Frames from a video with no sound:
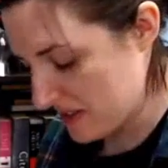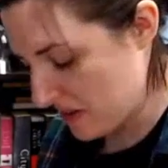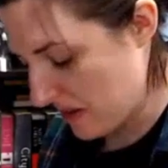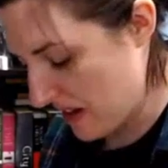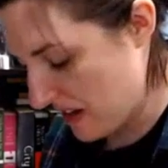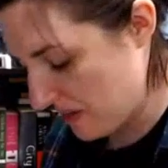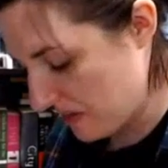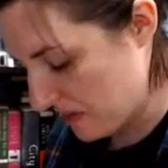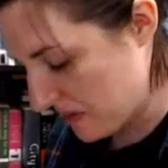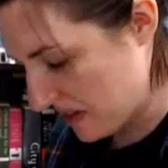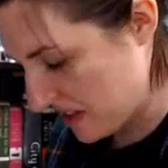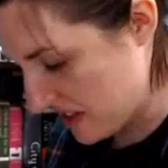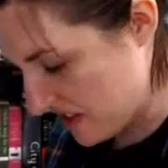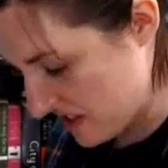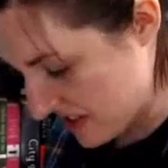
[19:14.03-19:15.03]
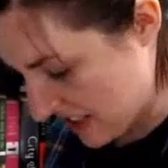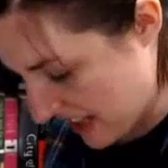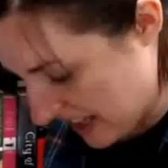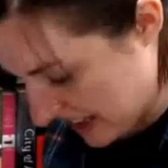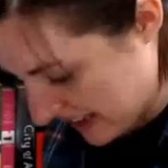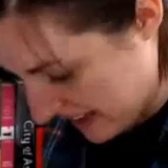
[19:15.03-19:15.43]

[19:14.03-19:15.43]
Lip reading: So I'm going to just cut